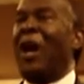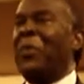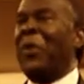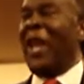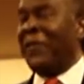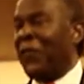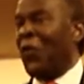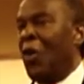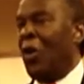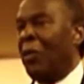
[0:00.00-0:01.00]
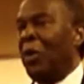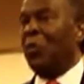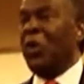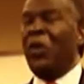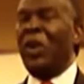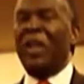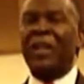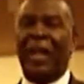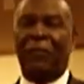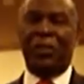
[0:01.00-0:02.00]
our platform, we
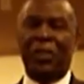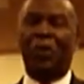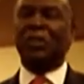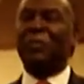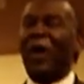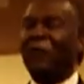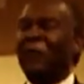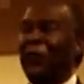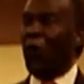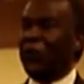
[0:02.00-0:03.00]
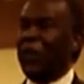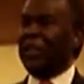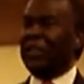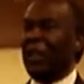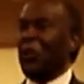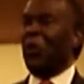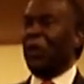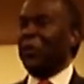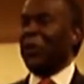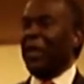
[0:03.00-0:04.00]
really have chosen about four things that we
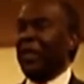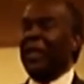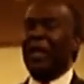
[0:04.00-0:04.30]
want to be